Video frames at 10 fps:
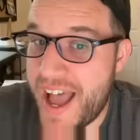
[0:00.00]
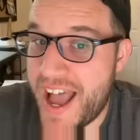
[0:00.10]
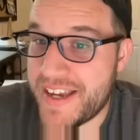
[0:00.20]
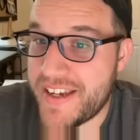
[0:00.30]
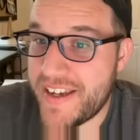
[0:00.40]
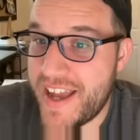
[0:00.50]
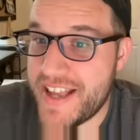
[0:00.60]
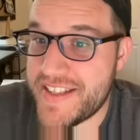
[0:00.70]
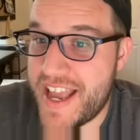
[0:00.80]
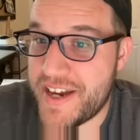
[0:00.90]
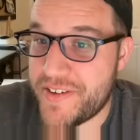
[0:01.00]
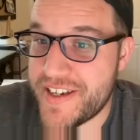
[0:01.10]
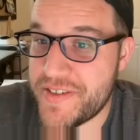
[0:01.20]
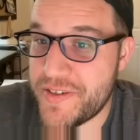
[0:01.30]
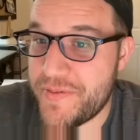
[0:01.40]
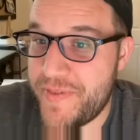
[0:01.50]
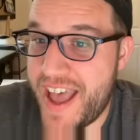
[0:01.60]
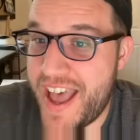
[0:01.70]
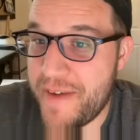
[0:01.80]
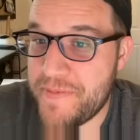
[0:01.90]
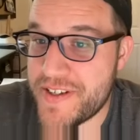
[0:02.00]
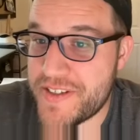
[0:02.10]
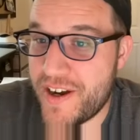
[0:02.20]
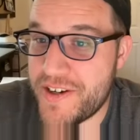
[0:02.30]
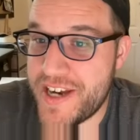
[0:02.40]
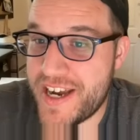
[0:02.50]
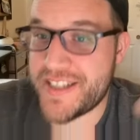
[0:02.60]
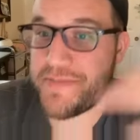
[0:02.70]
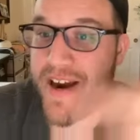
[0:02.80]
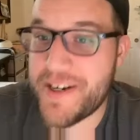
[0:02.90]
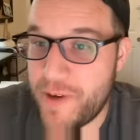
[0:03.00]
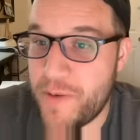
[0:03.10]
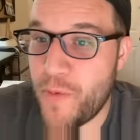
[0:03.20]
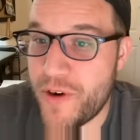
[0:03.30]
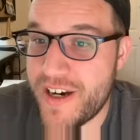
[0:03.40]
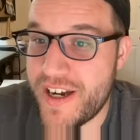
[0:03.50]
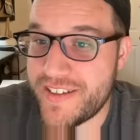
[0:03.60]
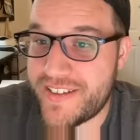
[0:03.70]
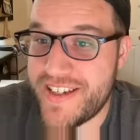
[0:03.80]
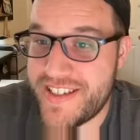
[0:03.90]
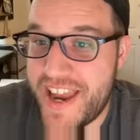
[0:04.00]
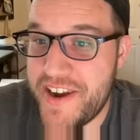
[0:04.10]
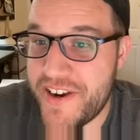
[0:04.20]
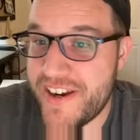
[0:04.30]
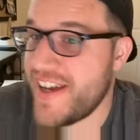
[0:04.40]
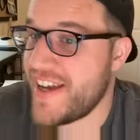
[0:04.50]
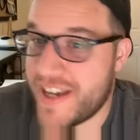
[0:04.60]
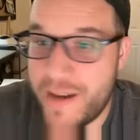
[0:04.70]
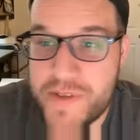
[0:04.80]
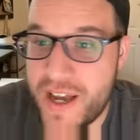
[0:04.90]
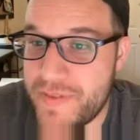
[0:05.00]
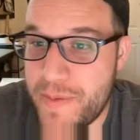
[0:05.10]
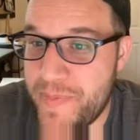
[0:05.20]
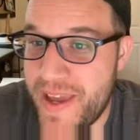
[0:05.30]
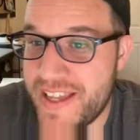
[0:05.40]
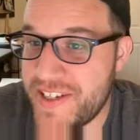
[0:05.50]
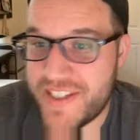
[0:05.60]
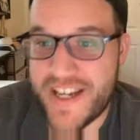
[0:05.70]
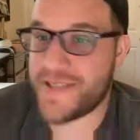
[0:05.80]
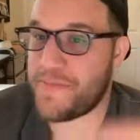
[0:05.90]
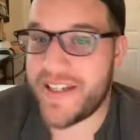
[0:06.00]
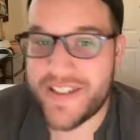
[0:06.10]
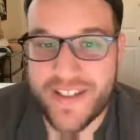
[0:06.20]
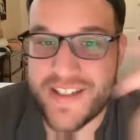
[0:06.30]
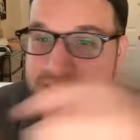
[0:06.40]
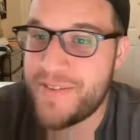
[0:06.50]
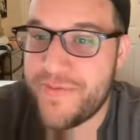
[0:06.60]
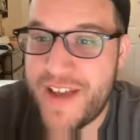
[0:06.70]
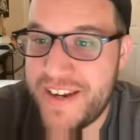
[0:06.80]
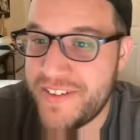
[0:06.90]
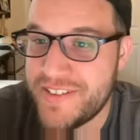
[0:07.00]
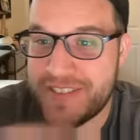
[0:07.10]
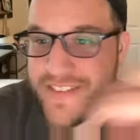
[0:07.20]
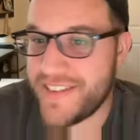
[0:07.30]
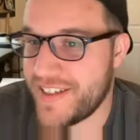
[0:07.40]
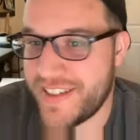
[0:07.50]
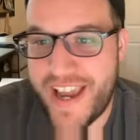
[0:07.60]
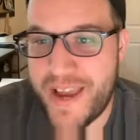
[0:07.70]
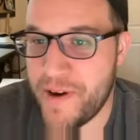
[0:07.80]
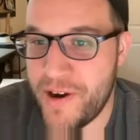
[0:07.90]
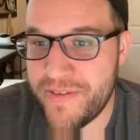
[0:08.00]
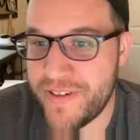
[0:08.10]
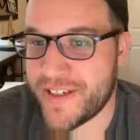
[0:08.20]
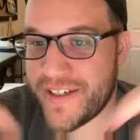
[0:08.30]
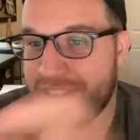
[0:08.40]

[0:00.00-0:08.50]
back as that grizzled vet after his contract expires when we're a contender, comes off the bench, hits big shots in the finals. Game over.